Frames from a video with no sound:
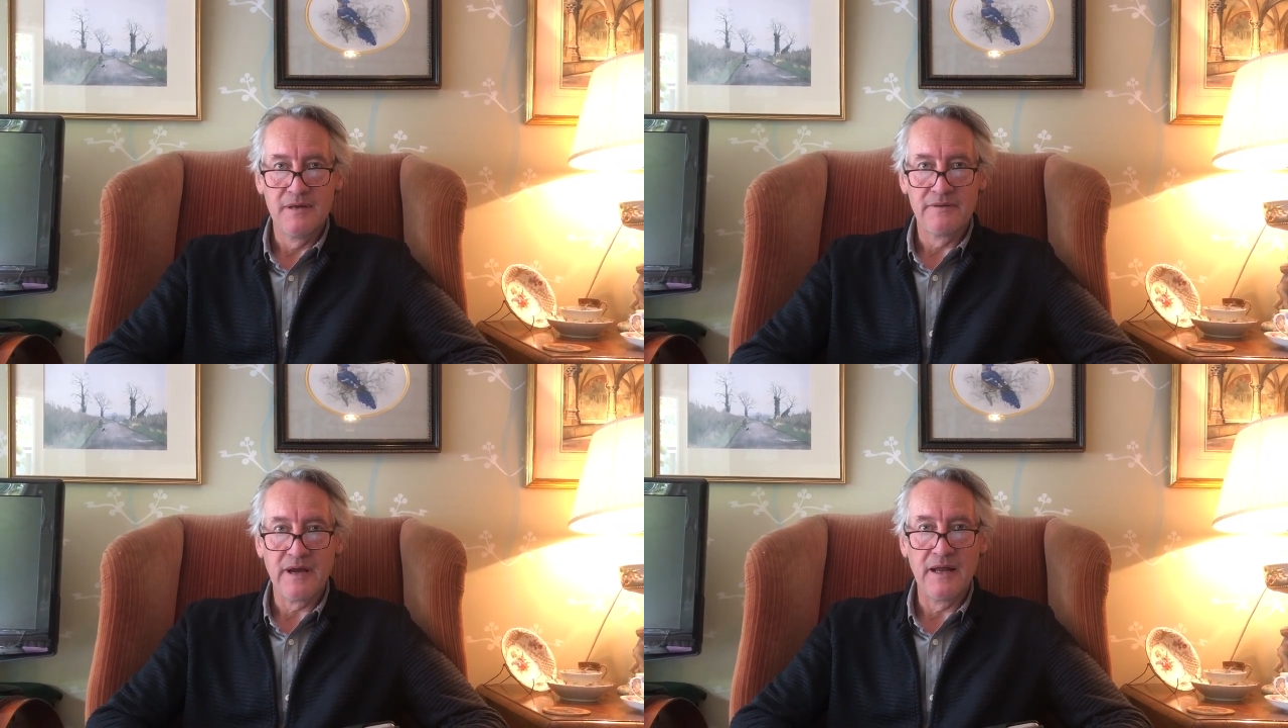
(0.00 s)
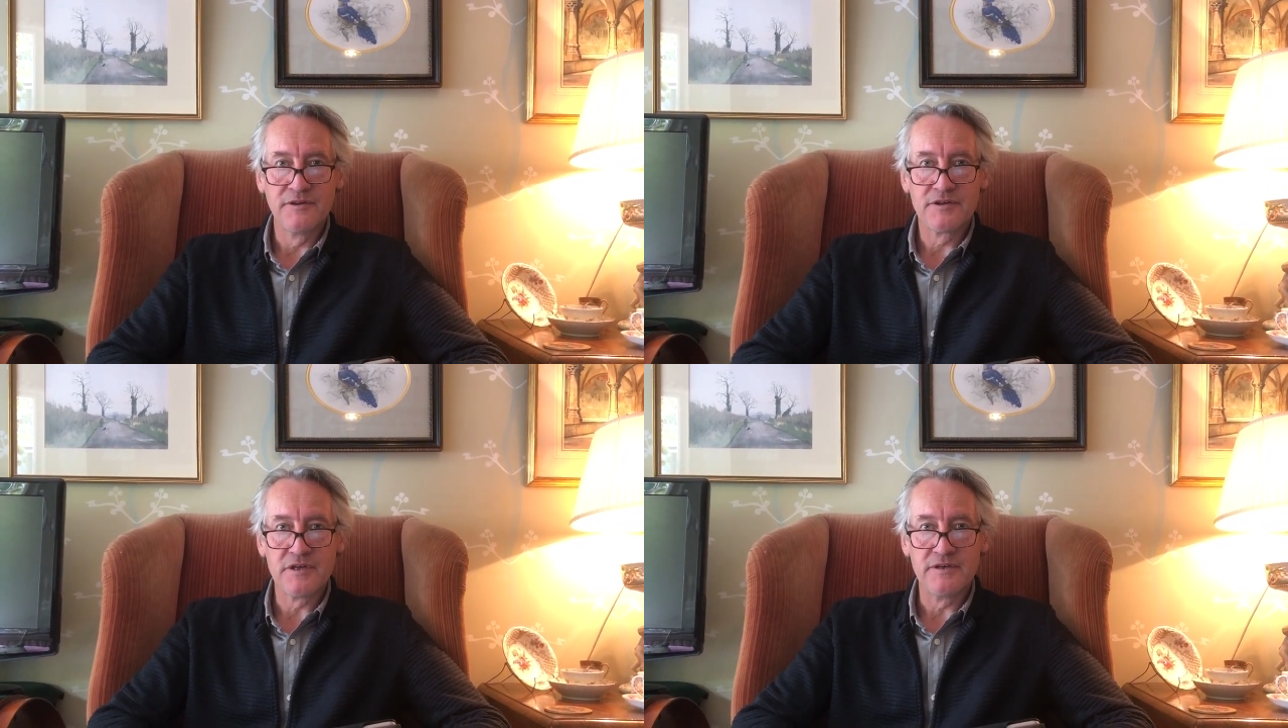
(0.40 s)
the
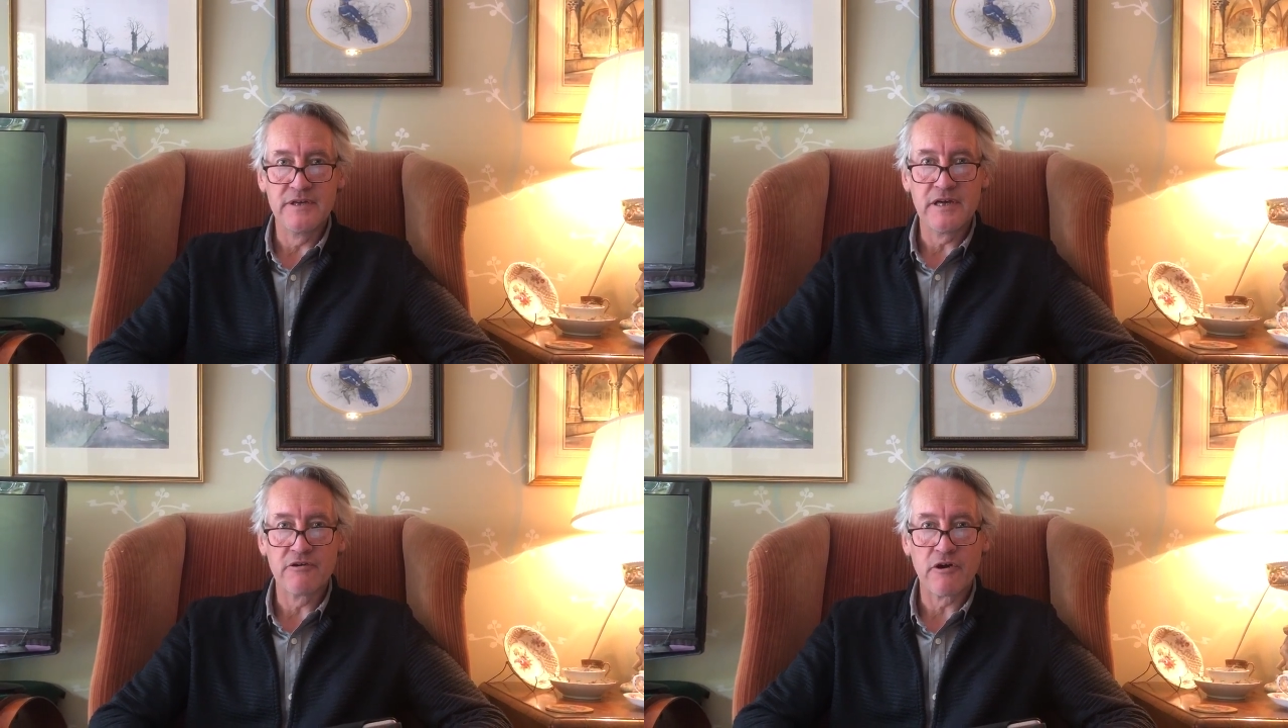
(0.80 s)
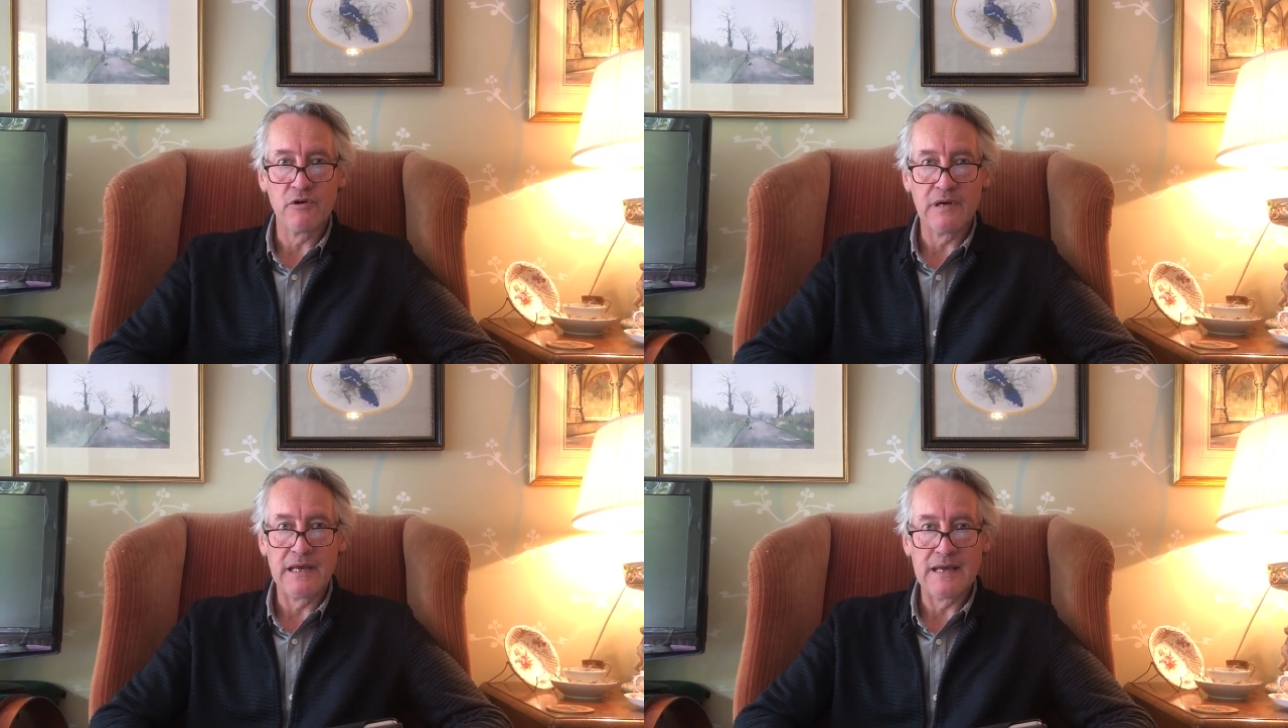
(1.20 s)
hunted
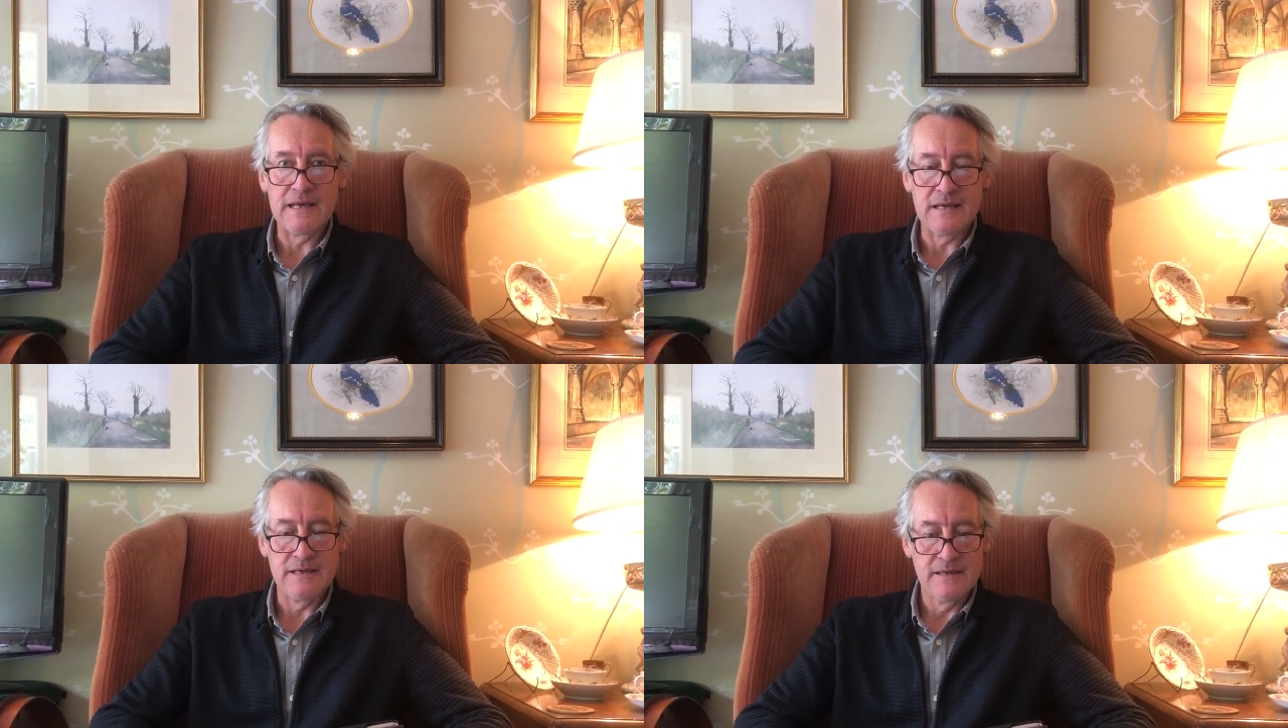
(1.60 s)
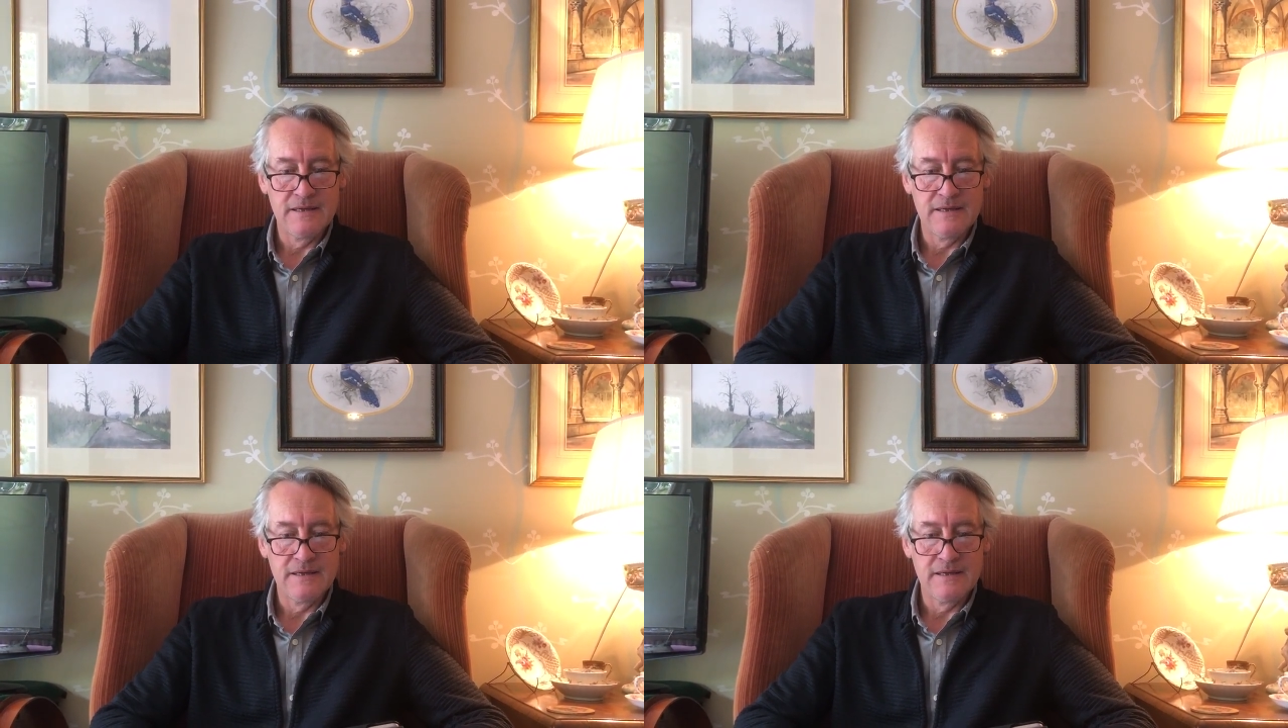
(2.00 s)
negro lay.